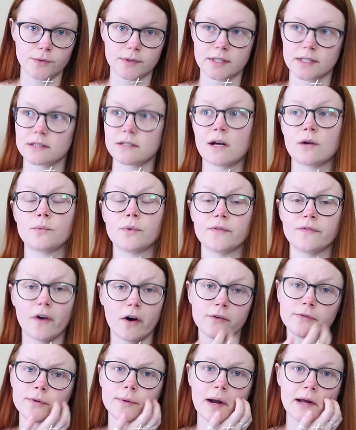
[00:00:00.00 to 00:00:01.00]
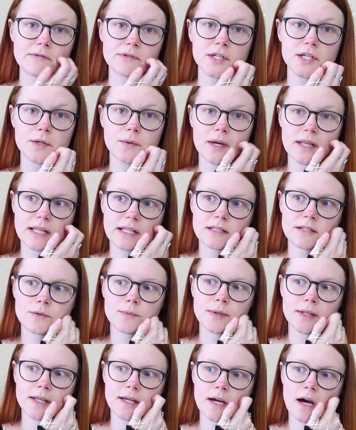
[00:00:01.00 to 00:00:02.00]
It does not revolve around you, and that's a
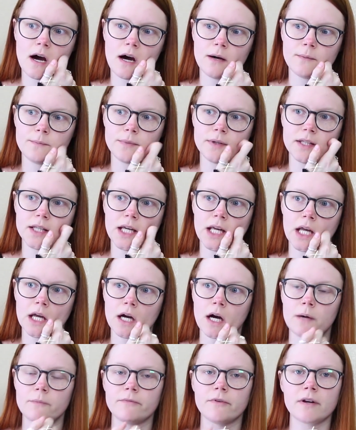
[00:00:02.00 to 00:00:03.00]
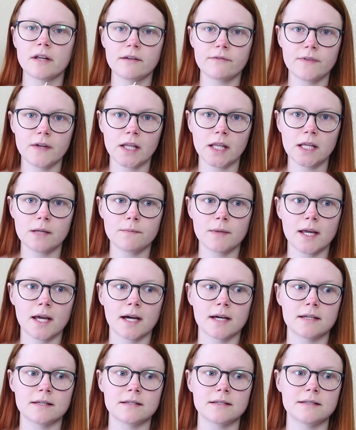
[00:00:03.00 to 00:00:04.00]
really humbling, comforting feeling,
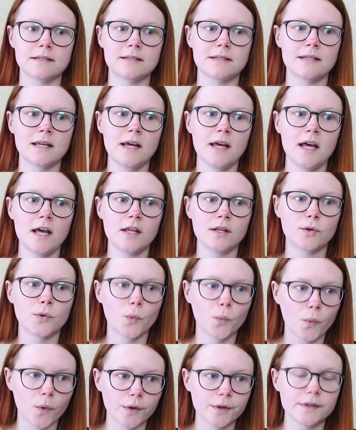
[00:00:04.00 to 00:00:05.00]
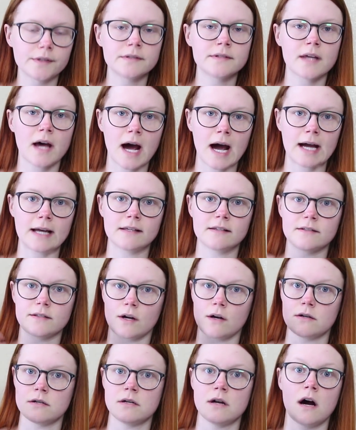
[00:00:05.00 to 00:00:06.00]
because the world's eyes
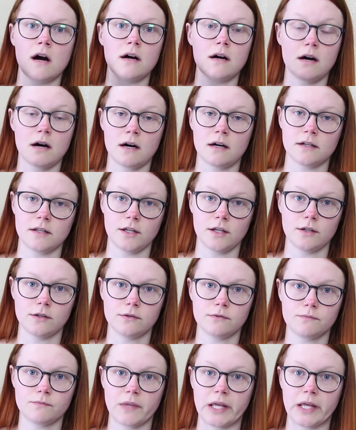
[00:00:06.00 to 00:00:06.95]
are not on you.